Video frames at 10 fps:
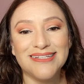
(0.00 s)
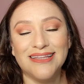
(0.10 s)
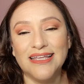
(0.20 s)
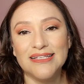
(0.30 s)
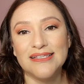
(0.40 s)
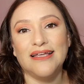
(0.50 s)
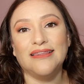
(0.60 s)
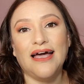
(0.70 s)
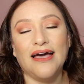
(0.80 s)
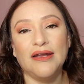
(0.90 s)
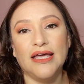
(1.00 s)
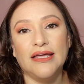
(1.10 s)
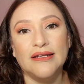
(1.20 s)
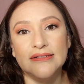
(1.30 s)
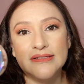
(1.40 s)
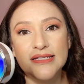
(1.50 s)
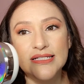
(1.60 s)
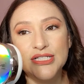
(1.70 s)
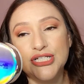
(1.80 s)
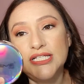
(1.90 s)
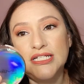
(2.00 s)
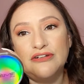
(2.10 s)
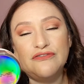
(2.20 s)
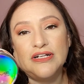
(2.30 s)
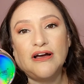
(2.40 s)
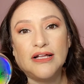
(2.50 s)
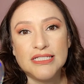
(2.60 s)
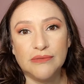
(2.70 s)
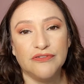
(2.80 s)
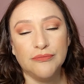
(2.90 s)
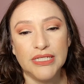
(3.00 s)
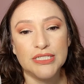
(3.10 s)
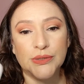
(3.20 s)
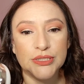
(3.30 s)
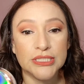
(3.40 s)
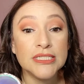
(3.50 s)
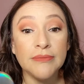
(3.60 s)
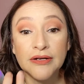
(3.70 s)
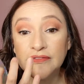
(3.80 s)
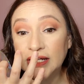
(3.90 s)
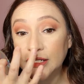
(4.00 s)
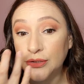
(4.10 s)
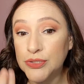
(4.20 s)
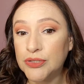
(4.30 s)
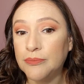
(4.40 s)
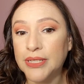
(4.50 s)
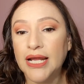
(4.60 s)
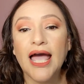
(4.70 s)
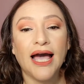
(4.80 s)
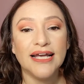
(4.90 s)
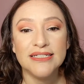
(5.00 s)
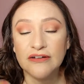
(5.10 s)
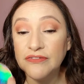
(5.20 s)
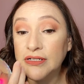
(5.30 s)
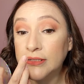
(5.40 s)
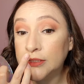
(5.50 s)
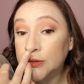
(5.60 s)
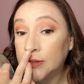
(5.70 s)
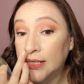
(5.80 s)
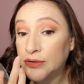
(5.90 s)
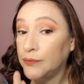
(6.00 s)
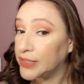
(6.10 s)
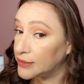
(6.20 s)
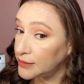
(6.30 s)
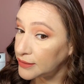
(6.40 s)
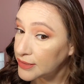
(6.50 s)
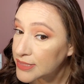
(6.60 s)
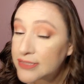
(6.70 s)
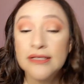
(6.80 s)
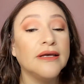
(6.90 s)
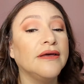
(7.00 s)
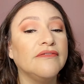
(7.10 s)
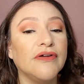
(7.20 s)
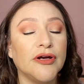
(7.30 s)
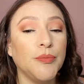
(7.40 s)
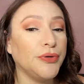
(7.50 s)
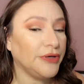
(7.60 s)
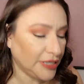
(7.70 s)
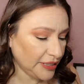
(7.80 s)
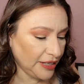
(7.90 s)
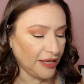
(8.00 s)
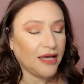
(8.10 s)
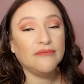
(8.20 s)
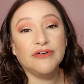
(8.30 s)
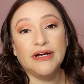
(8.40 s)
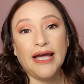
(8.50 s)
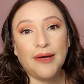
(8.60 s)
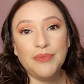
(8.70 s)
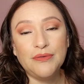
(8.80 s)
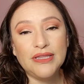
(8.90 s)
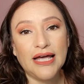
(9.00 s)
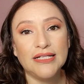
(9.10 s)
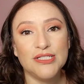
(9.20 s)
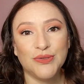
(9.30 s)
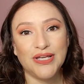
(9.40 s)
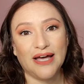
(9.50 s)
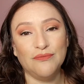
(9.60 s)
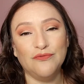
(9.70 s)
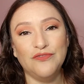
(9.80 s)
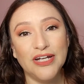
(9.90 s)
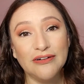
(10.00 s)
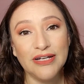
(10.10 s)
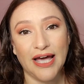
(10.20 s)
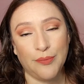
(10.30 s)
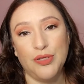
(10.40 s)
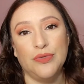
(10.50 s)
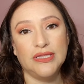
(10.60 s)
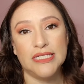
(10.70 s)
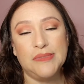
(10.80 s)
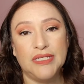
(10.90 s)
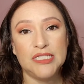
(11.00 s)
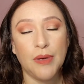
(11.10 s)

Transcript: and things like that, and this is just a different concept for me, so it's just a matter of getting used to it. But I definitely do like the way it looks. Very pretty. I'm very happy with that. So yeah, I'm very happy with this month's